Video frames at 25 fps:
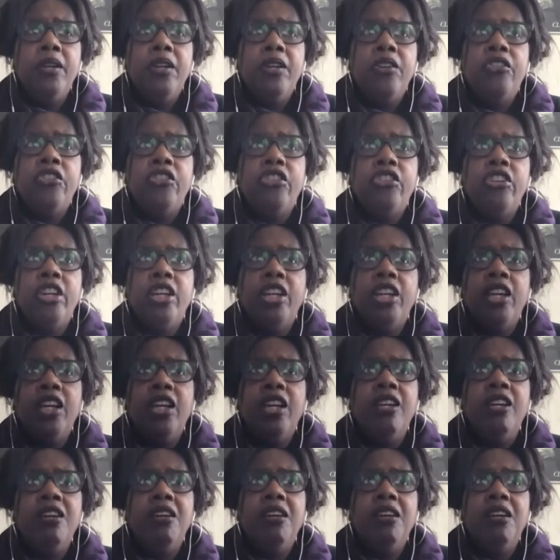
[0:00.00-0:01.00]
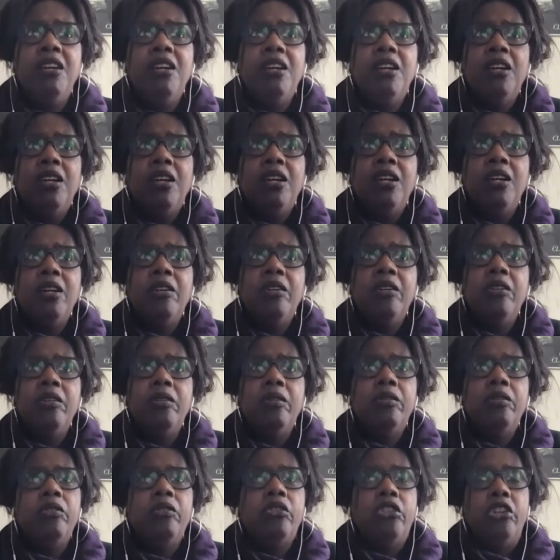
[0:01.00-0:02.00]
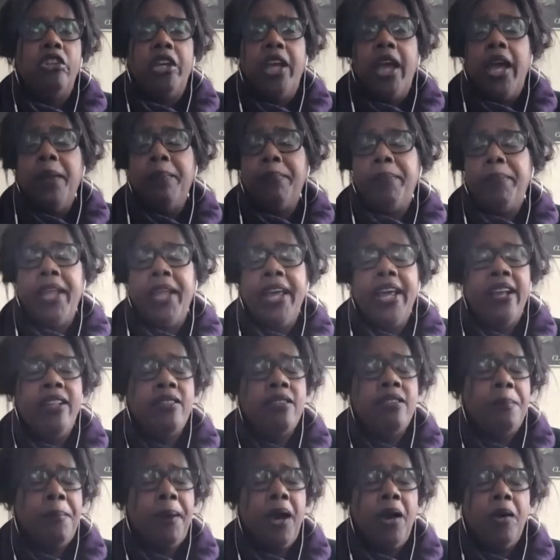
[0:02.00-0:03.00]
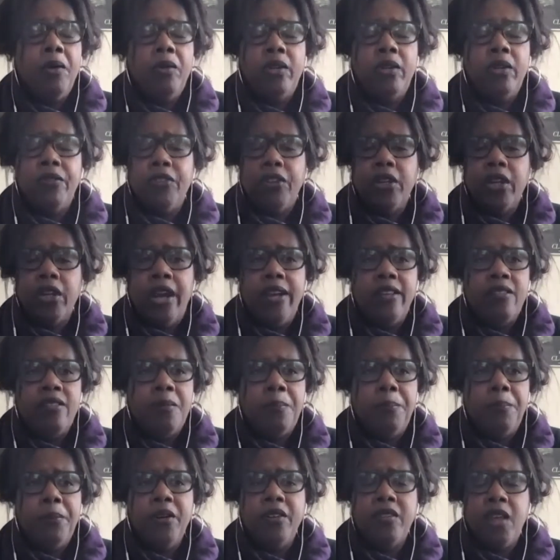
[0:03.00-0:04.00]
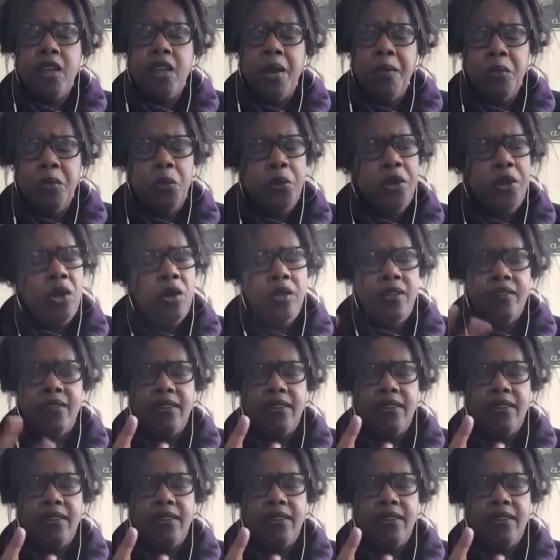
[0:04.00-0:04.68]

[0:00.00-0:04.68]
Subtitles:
She had plans about different kinds of books. We only see